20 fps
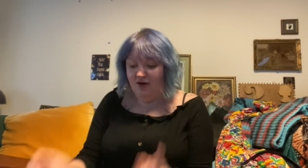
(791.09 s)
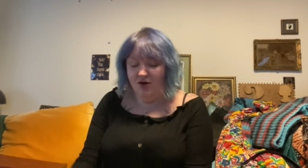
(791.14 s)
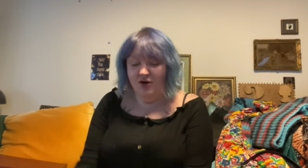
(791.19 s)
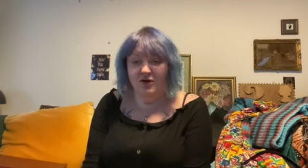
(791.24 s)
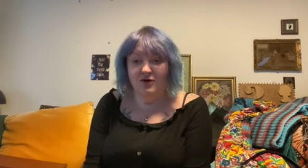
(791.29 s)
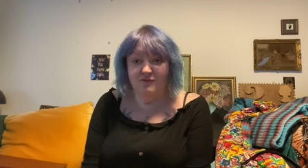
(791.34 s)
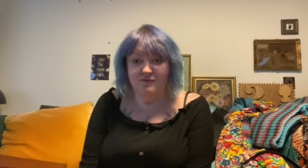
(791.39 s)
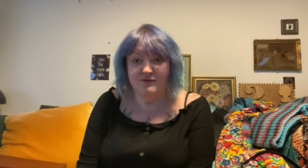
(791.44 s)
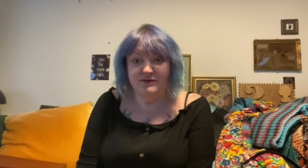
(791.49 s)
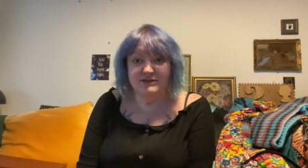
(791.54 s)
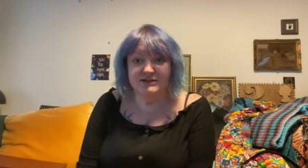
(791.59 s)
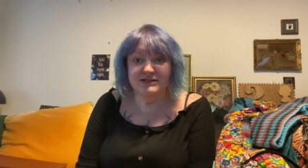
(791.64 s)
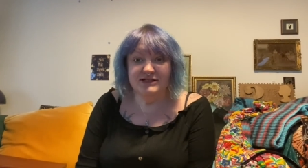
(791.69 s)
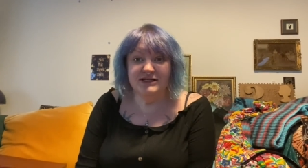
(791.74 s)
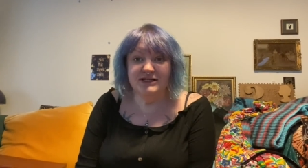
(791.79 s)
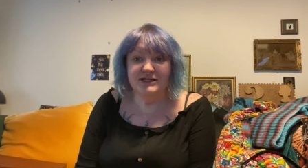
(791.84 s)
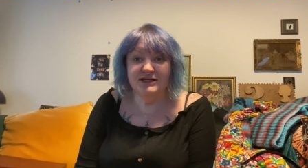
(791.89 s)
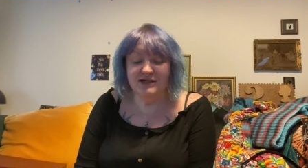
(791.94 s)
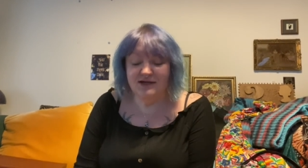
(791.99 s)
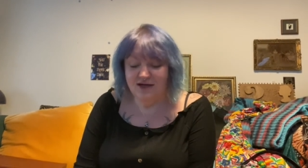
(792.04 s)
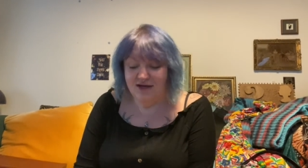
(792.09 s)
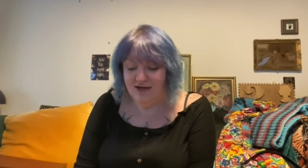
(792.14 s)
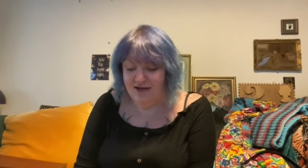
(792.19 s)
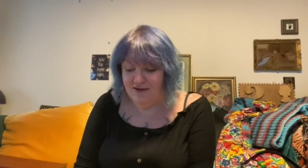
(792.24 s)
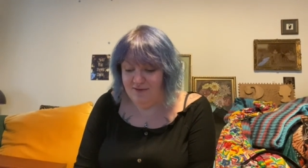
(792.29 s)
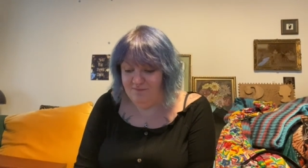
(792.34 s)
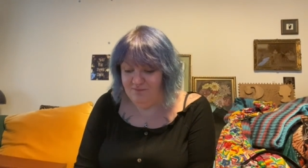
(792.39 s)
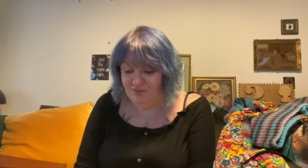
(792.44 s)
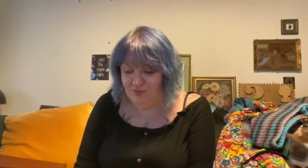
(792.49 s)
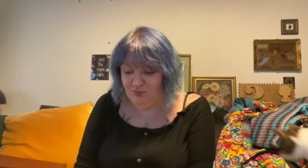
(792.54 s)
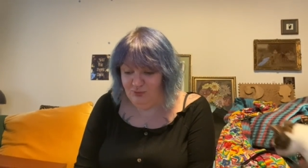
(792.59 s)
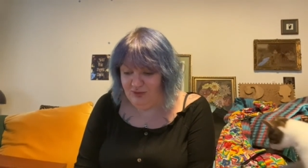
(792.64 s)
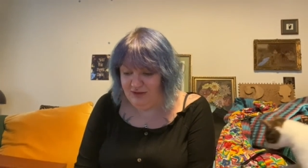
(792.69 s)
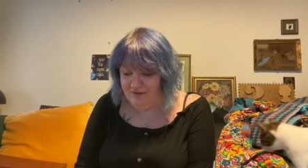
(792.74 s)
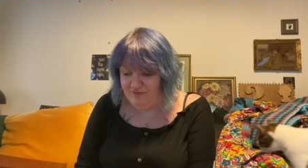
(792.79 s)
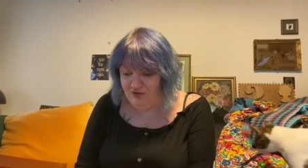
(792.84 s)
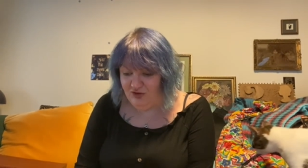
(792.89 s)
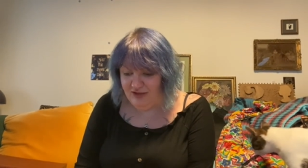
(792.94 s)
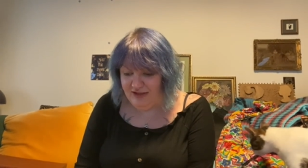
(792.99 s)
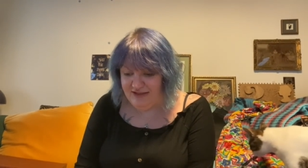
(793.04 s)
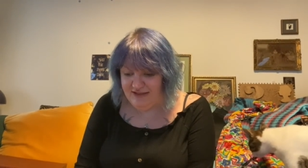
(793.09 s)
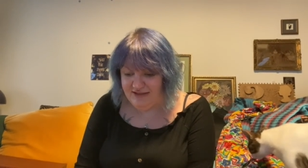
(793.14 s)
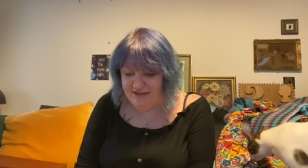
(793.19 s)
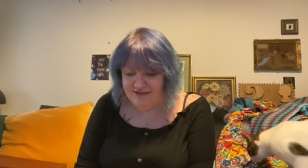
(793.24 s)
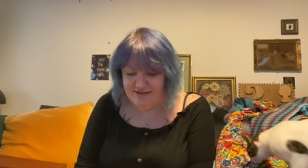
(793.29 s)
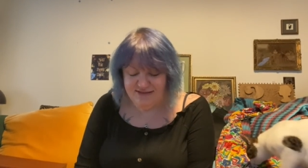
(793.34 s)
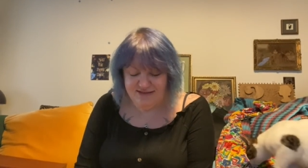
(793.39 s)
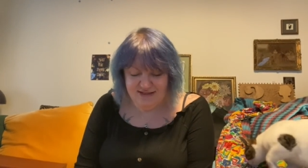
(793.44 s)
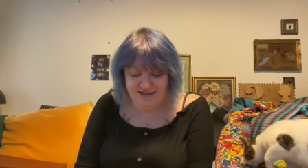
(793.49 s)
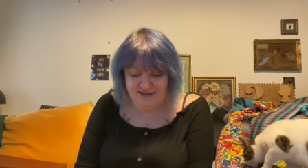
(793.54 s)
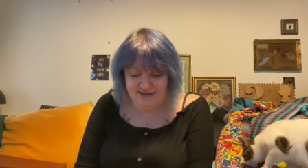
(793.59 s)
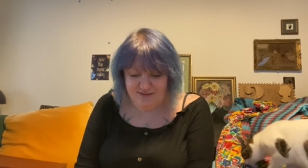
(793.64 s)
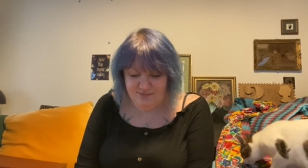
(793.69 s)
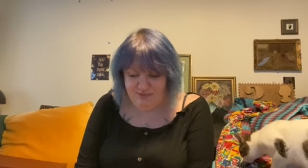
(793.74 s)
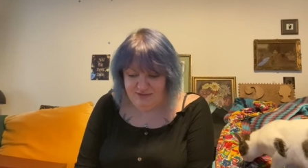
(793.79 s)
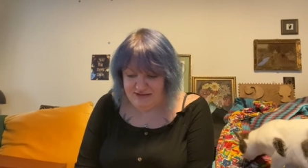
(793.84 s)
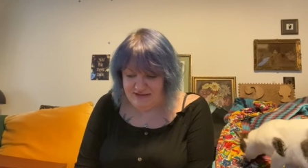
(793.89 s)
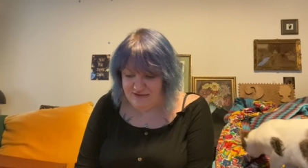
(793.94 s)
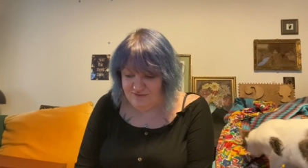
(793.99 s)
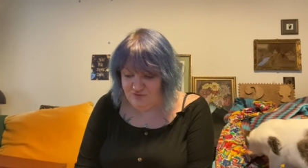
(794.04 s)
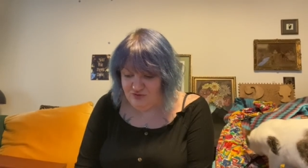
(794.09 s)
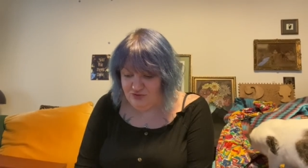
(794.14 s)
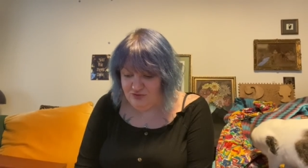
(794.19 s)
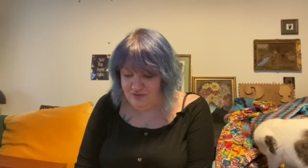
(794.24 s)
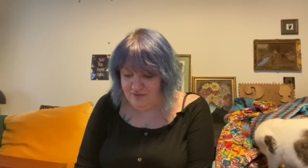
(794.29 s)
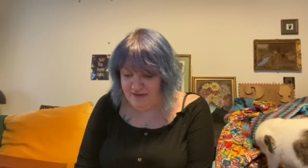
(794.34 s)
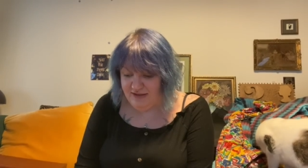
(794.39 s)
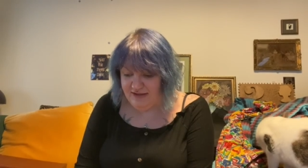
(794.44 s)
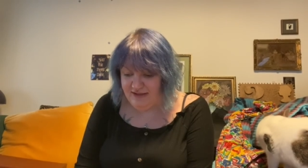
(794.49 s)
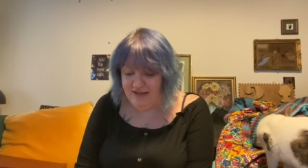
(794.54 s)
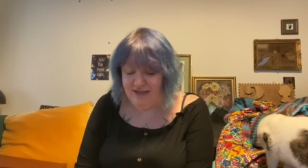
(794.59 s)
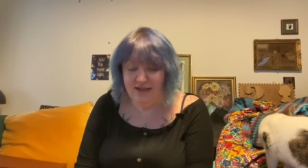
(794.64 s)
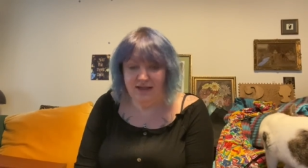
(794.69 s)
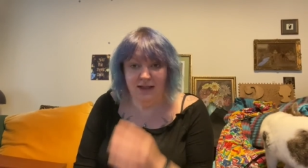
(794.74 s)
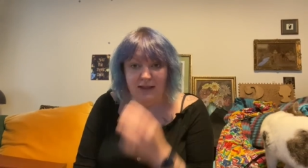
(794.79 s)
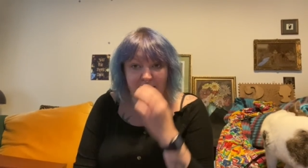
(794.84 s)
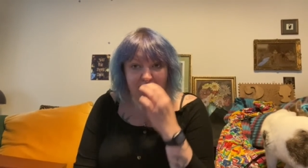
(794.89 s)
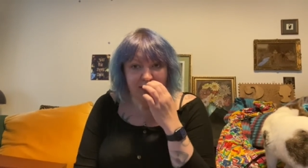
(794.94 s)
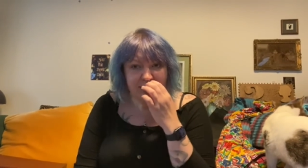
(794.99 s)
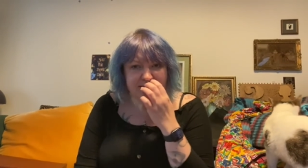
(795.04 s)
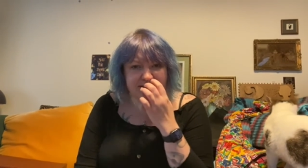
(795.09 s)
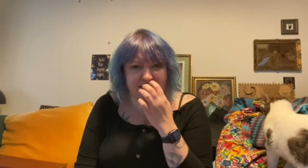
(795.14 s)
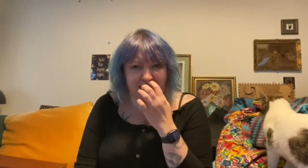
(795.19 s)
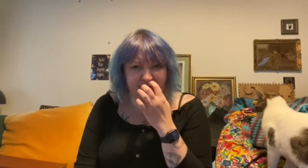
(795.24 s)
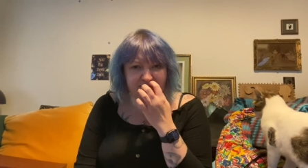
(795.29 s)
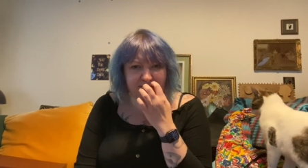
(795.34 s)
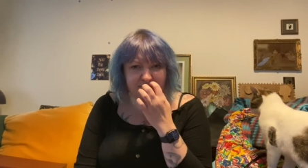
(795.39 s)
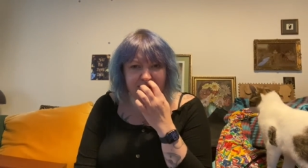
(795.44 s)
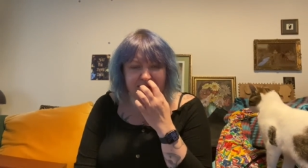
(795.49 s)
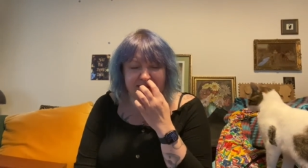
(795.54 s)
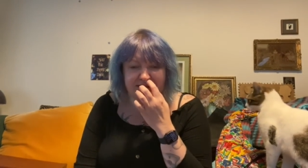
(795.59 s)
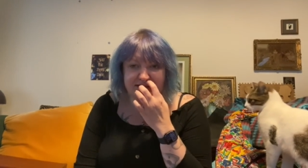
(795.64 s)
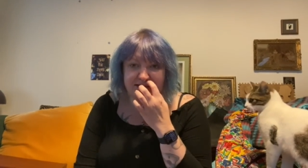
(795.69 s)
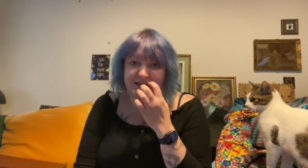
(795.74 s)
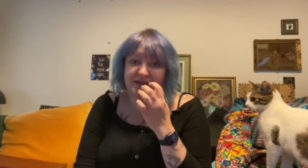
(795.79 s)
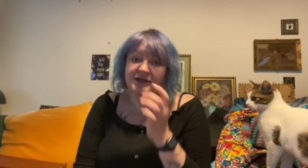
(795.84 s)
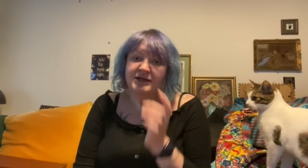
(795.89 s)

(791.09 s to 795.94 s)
Obviously, I've got like 6 bits of jewellery, I think, 7 bits.